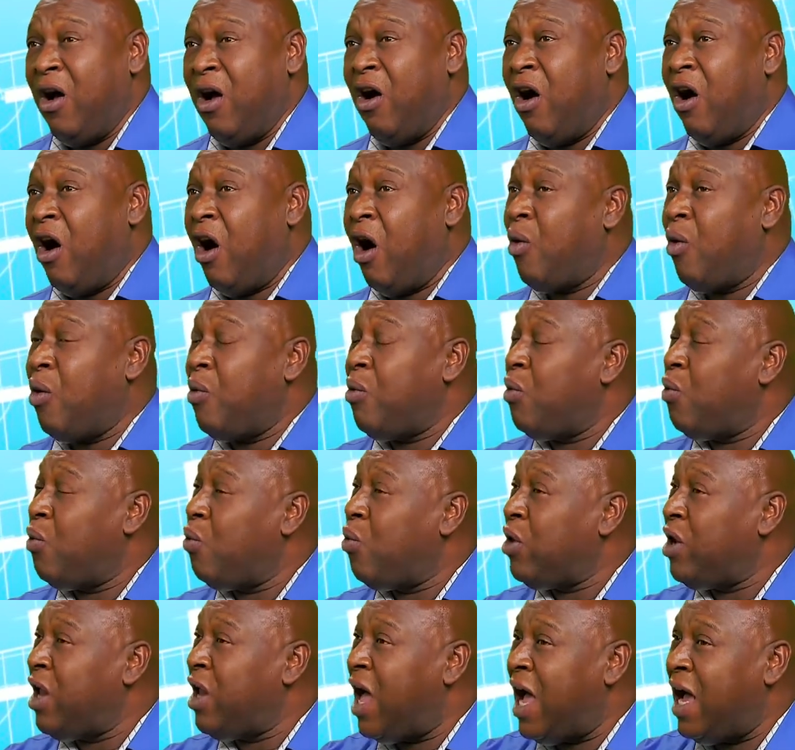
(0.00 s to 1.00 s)
How
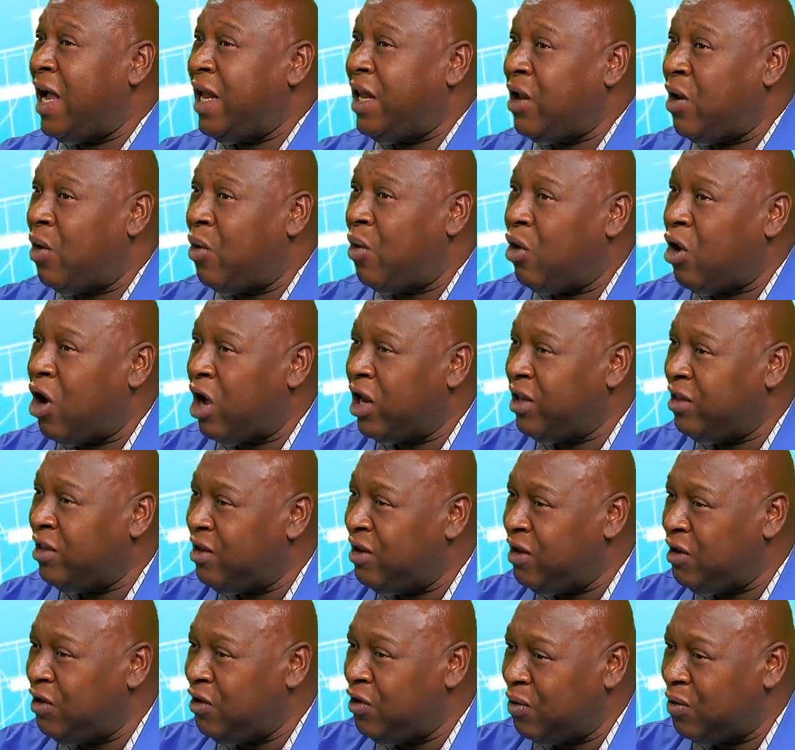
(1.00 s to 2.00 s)
would I now
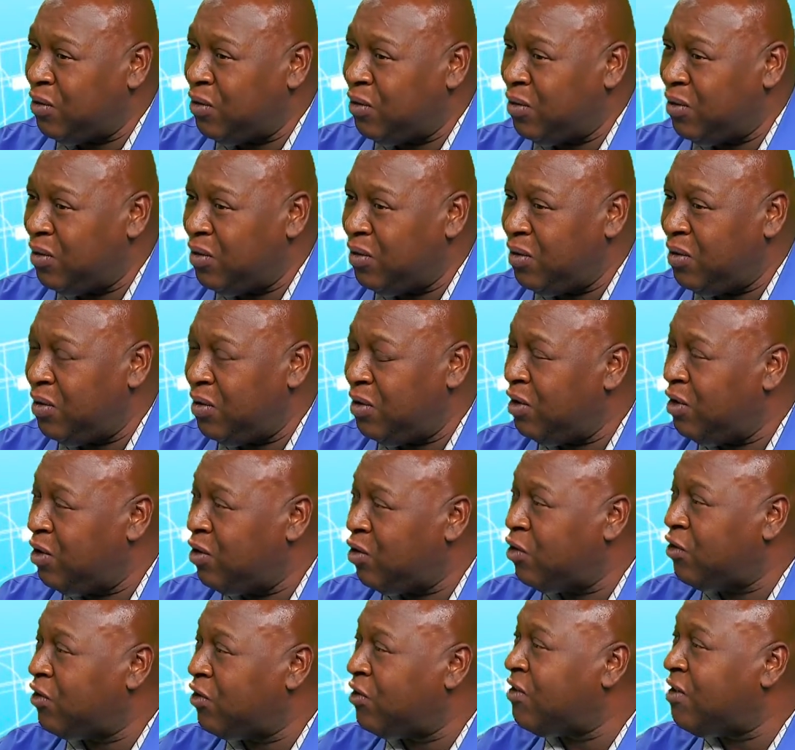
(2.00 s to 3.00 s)
continue
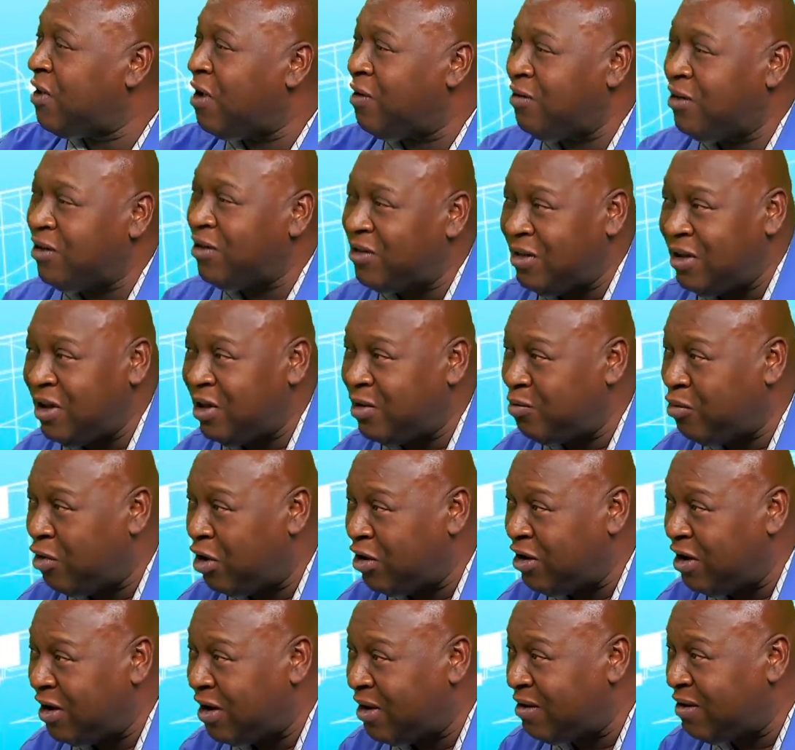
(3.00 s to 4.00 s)
to service these
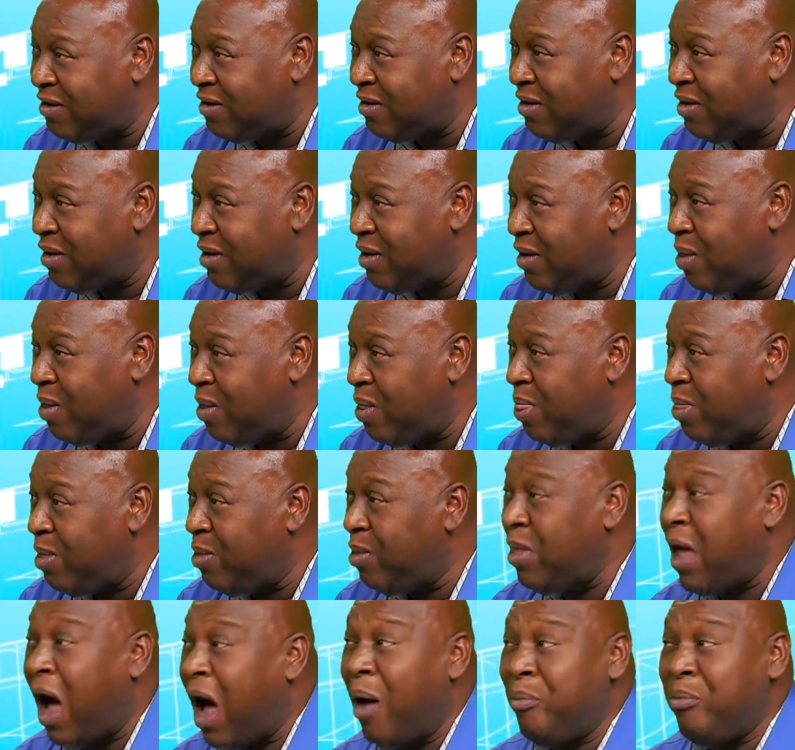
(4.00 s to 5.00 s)
projects,
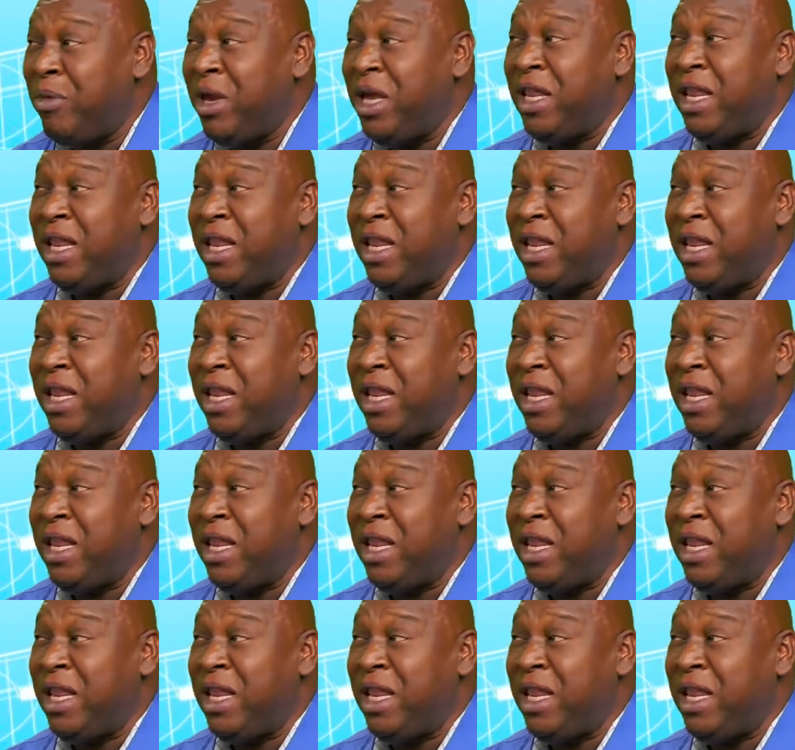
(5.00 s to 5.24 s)
not being